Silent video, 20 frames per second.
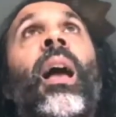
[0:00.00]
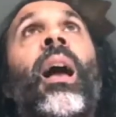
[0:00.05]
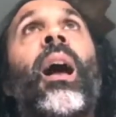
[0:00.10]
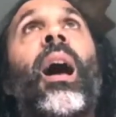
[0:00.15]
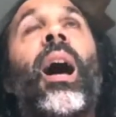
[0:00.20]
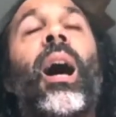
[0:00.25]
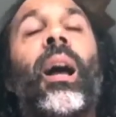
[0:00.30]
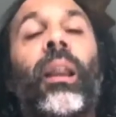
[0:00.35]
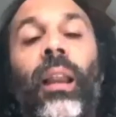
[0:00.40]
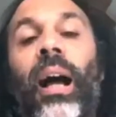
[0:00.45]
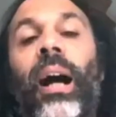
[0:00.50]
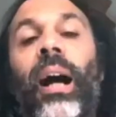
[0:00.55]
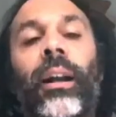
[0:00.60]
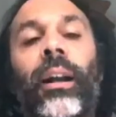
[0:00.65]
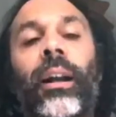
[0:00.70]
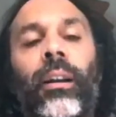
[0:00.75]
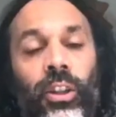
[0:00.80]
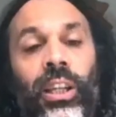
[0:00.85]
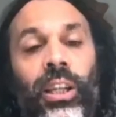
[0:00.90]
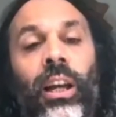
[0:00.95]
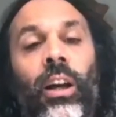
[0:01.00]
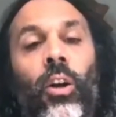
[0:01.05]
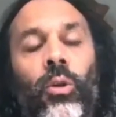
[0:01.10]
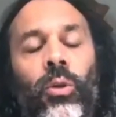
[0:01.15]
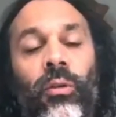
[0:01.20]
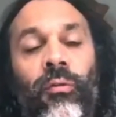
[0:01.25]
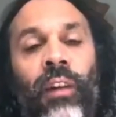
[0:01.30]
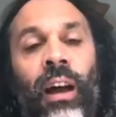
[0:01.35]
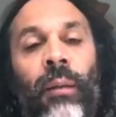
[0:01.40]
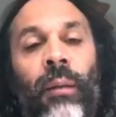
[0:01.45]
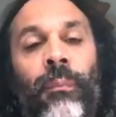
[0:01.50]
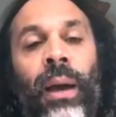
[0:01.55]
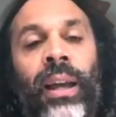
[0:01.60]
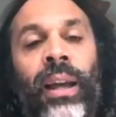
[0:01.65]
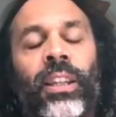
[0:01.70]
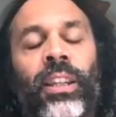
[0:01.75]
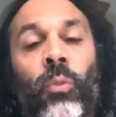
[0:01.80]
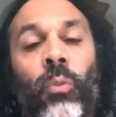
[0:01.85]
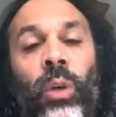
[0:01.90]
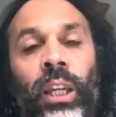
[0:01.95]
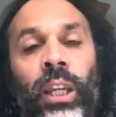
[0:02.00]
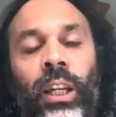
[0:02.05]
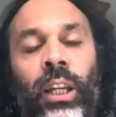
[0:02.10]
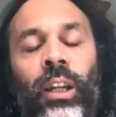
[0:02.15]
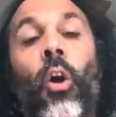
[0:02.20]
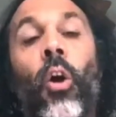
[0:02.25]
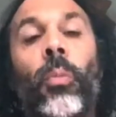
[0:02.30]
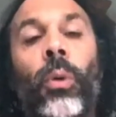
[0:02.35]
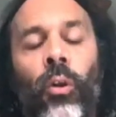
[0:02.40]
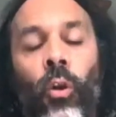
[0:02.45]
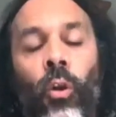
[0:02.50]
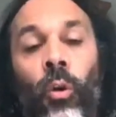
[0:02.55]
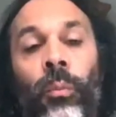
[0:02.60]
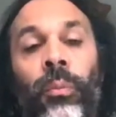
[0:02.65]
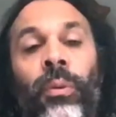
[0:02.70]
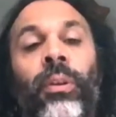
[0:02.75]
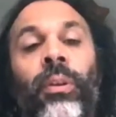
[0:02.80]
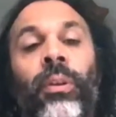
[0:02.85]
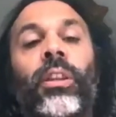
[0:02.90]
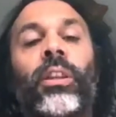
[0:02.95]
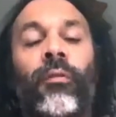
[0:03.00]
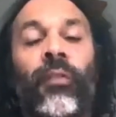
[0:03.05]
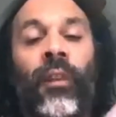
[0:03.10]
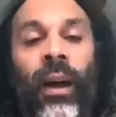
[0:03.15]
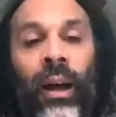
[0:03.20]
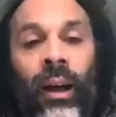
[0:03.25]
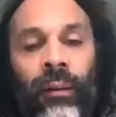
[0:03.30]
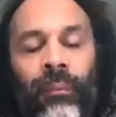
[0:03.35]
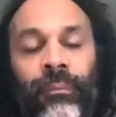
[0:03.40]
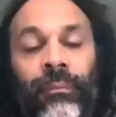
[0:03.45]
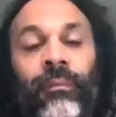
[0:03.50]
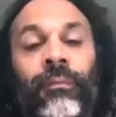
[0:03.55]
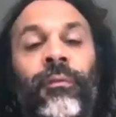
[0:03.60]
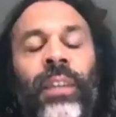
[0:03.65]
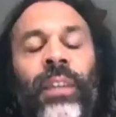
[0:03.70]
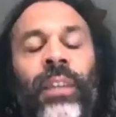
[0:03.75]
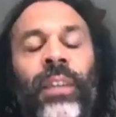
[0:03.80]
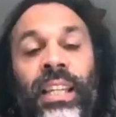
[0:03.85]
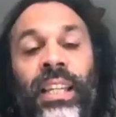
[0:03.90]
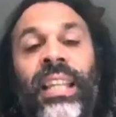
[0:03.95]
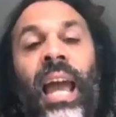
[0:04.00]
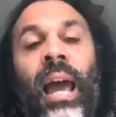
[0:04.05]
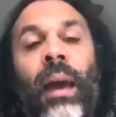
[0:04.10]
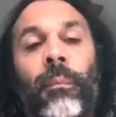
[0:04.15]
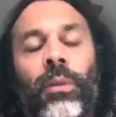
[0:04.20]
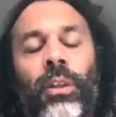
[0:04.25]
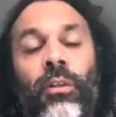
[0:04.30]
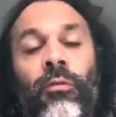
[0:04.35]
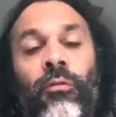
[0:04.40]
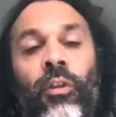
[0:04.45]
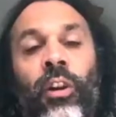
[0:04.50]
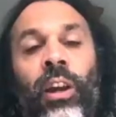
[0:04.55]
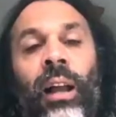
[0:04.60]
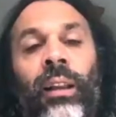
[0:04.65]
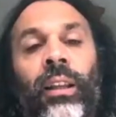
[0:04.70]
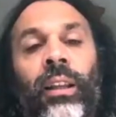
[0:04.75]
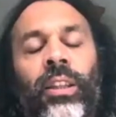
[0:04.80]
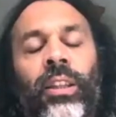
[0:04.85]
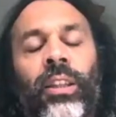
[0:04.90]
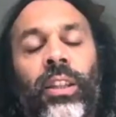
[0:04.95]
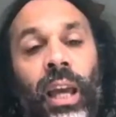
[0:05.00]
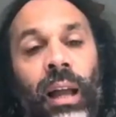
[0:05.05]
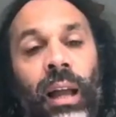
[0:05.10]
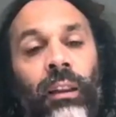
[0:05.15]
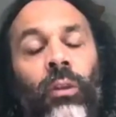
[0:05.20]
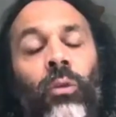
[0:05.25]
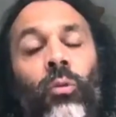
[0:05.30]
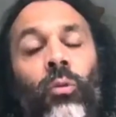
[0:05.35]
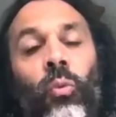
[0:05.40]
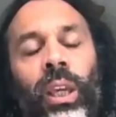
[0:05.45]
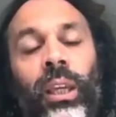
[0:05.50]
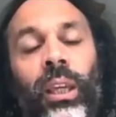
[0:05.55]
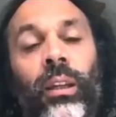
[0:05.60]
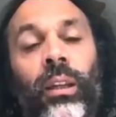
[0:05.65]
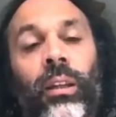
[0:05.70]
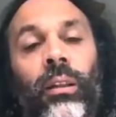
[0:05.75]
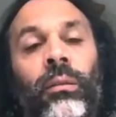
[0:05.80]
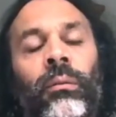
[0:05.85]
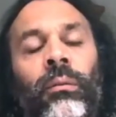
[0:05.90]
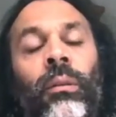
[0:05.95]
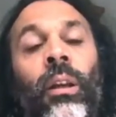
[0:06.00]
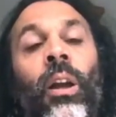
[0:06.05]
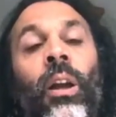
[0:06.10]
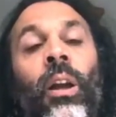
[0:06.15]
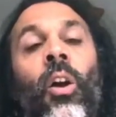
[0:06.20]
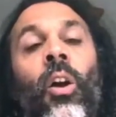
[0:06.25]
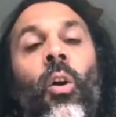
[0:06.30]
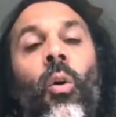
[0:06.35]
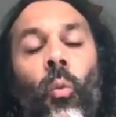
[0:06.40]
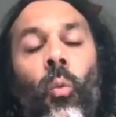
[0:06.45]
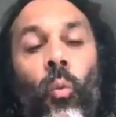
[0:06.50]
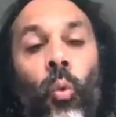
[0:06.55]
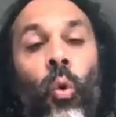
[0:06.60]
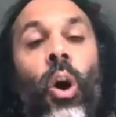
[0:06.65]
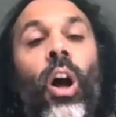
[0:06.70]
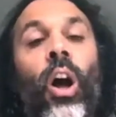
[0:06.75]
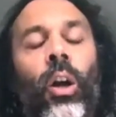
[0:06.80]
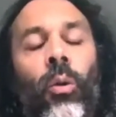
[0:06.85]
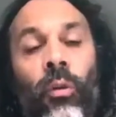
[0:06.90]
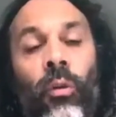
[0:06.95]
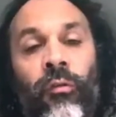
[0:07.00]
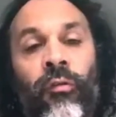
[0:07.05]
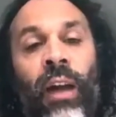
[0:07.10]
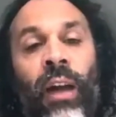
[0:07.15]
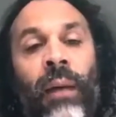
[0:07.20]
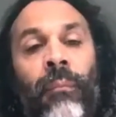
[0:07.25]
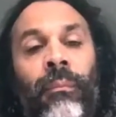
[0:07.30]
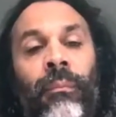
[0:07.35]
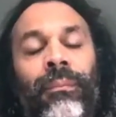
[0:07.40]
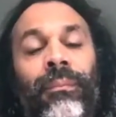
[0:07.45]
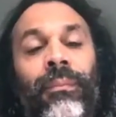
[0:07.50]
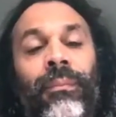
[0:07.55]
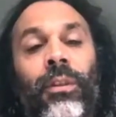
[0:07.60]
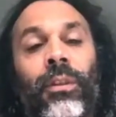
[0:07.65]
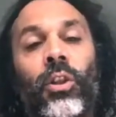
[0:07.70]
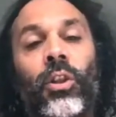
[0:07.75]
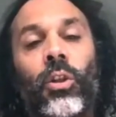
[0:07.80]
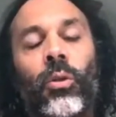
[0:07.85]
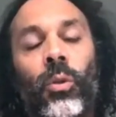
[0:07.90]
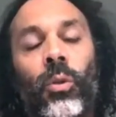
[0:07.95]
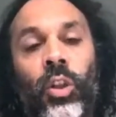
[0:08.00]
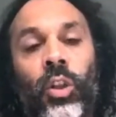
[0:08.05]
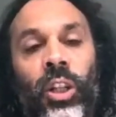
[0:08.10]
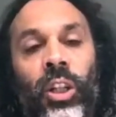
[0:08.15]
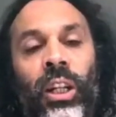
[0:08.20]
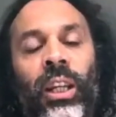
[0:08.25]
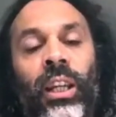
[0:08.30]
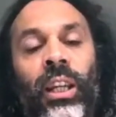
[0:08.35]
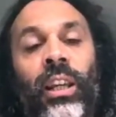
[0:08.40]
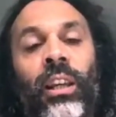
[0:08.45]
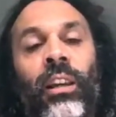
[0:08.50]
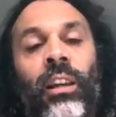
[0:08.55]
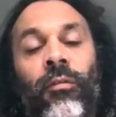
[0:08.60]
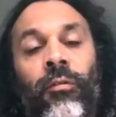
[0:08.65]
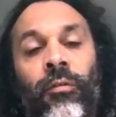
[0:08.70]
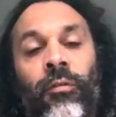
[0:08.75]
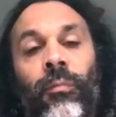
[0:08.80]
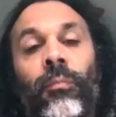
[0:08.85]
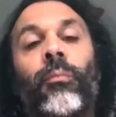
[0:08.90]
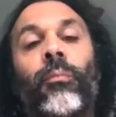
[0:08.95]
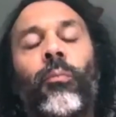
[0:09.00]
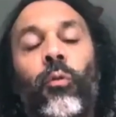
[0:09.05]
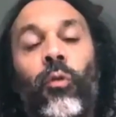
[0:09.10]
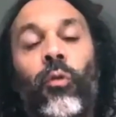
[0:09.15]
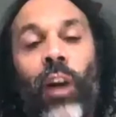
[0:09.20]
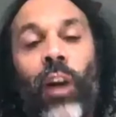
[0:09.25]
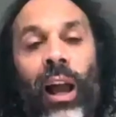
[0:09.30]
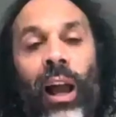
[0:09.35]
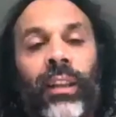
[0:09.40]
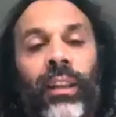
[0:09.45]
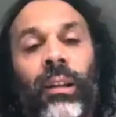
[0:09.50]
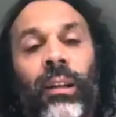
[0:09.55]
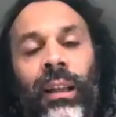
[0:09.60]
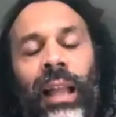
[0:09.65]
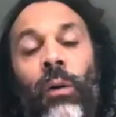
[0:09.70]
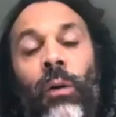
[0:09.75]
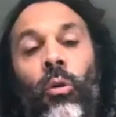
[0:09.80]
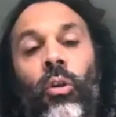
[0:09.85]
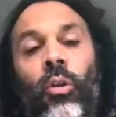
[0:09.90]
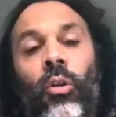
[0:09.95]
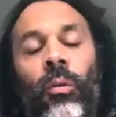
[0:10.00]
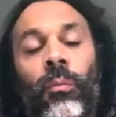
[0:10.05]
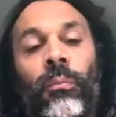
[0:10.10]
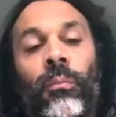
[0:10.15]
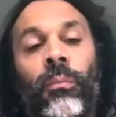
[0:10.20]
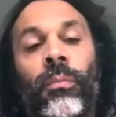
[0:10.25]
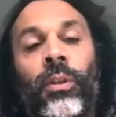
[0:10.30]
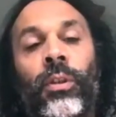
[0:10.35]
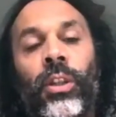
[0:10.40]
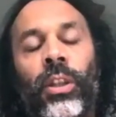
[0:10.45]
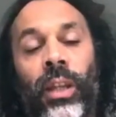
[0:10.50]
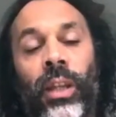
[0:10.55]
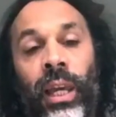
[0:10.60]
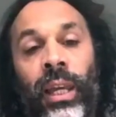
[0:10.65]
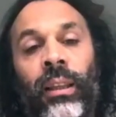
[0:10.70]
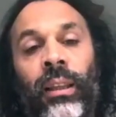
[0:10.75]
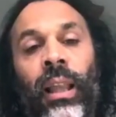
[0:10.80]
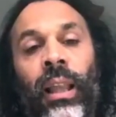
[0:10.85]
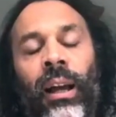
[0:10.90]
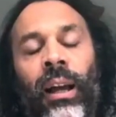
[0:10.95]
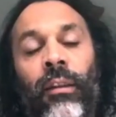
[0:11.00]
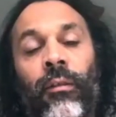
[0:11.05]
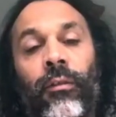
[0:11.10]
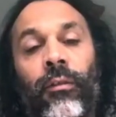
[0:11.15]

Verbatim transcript: align ourselves with that better. We can open up to these depths of reality, and we can work with them to achieve practical outcomes in life.